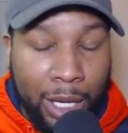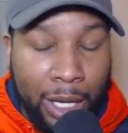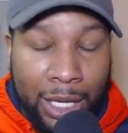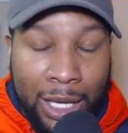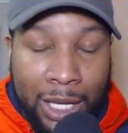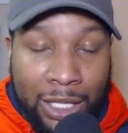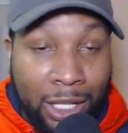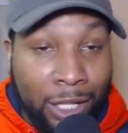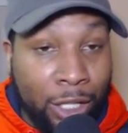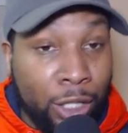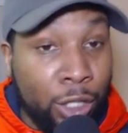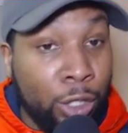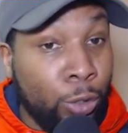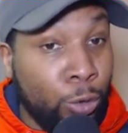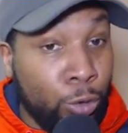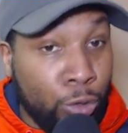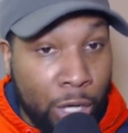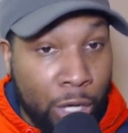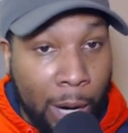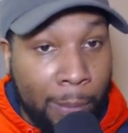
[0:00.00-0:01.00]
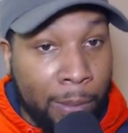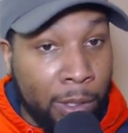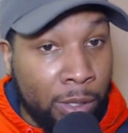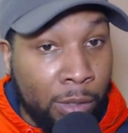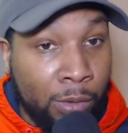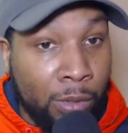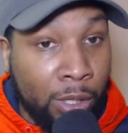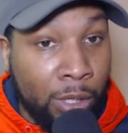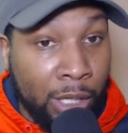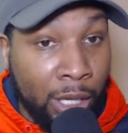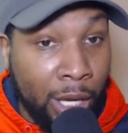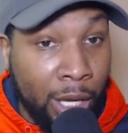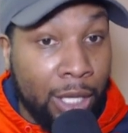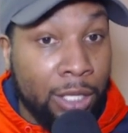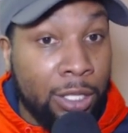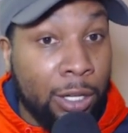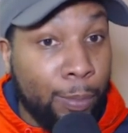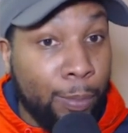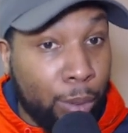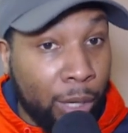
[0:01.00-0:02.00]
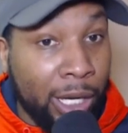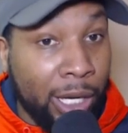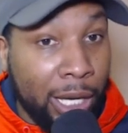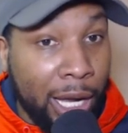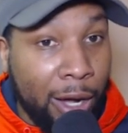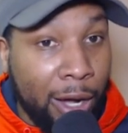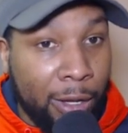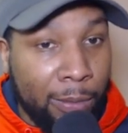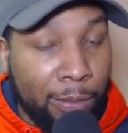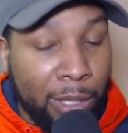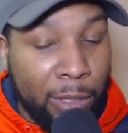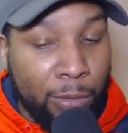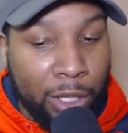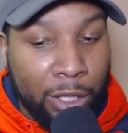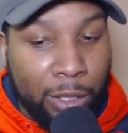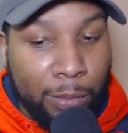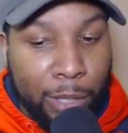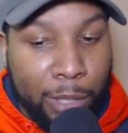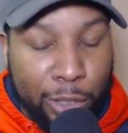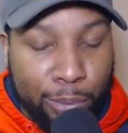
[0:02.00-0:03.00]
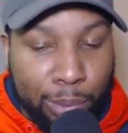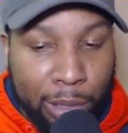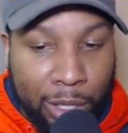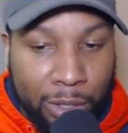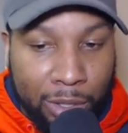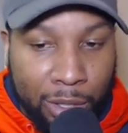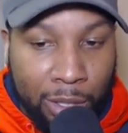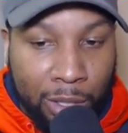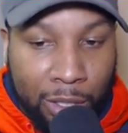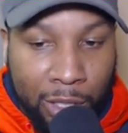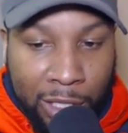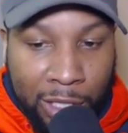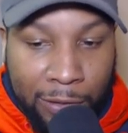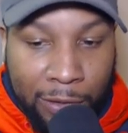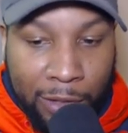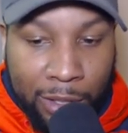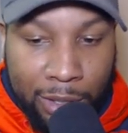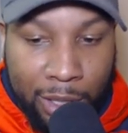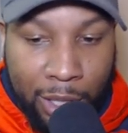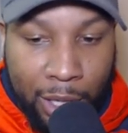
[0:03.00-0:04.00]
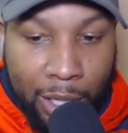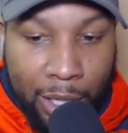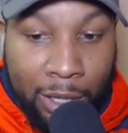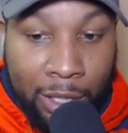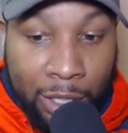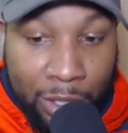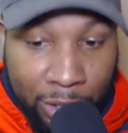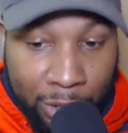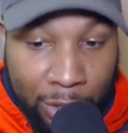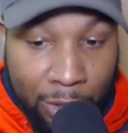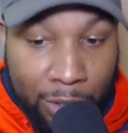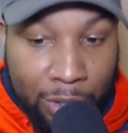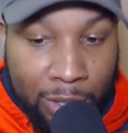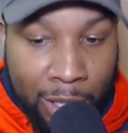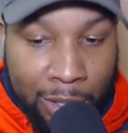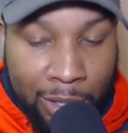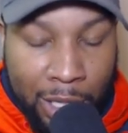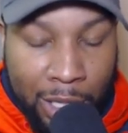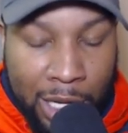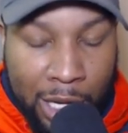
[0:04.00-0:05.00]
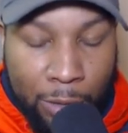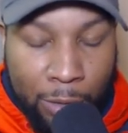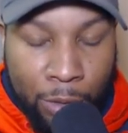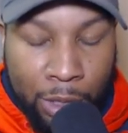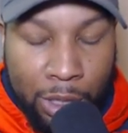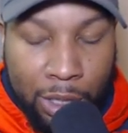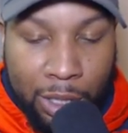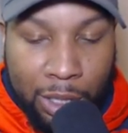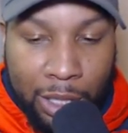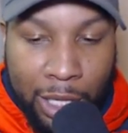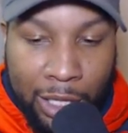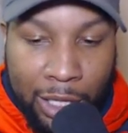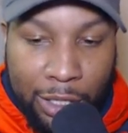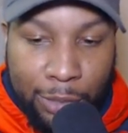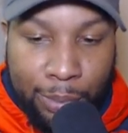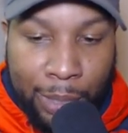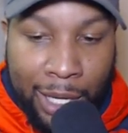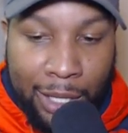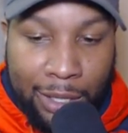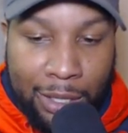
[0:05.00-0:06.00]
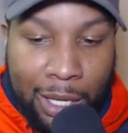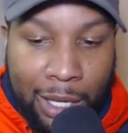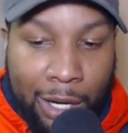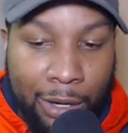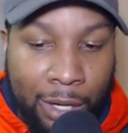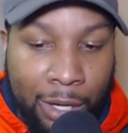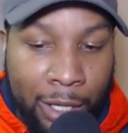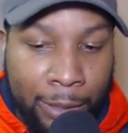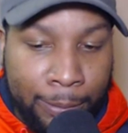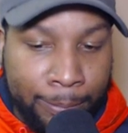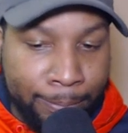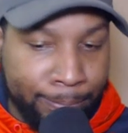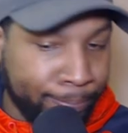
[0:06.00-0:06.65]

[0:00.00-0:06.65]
He has a huge opportunity to break out and be one of the best players on the defense this year. Sounds like he had a really good day this past Saturday.